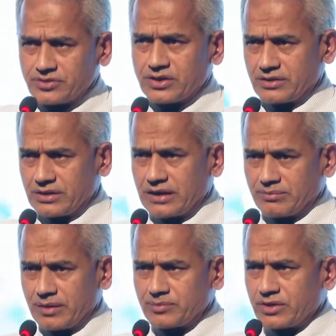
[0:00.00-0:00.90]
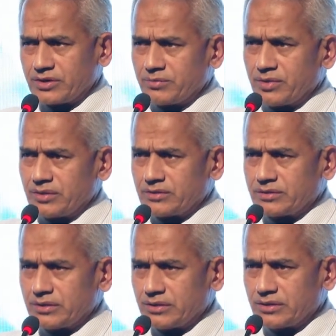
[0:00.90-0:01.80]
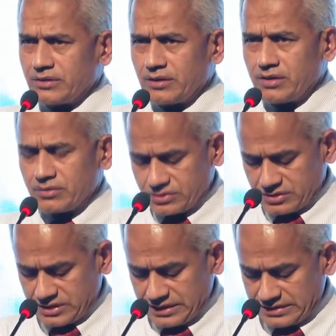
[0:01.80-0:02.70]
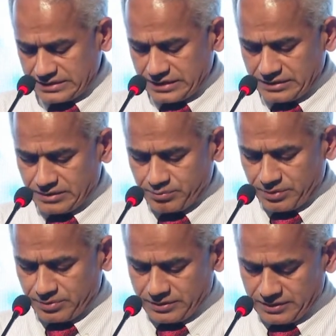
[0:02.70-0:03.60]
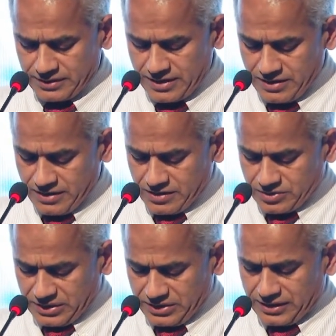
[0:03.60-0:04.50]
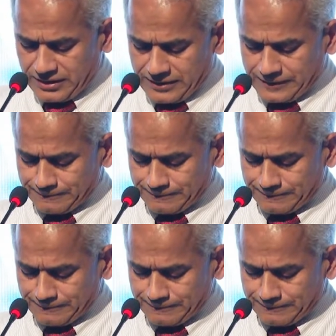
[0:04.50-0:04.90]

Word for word: in general. I'm talking about our society and the people. So I think